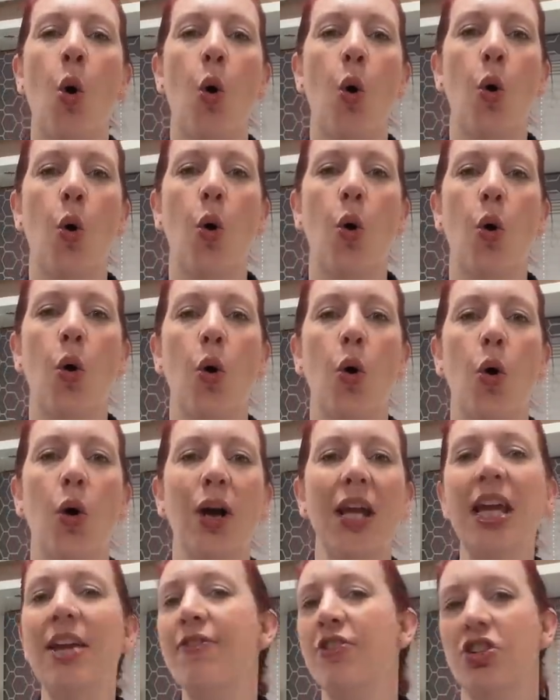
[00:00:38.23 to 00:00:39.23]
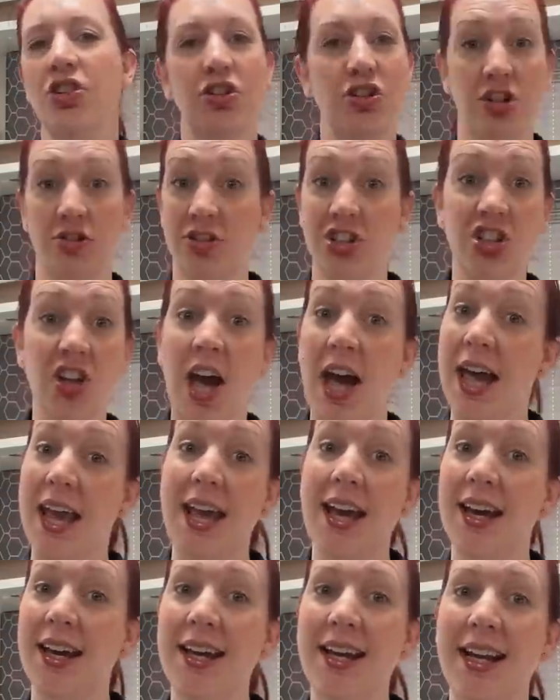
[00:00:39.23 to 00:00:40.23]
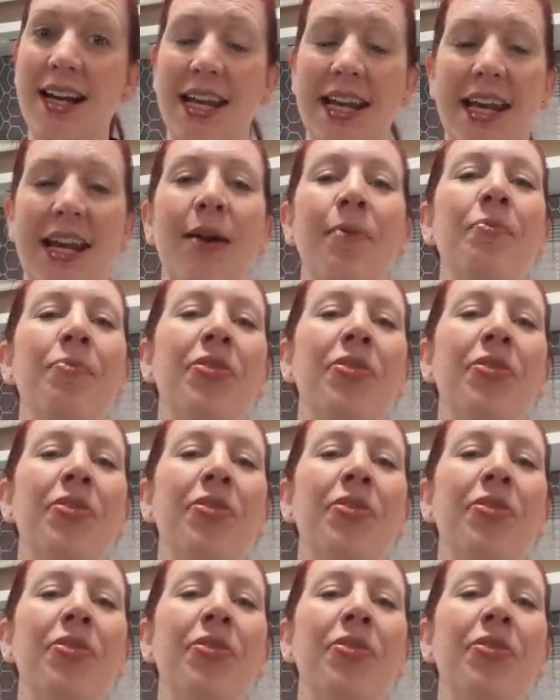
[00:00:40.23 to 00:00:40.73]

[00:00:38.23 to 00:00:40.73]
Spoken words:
or even just to retire early,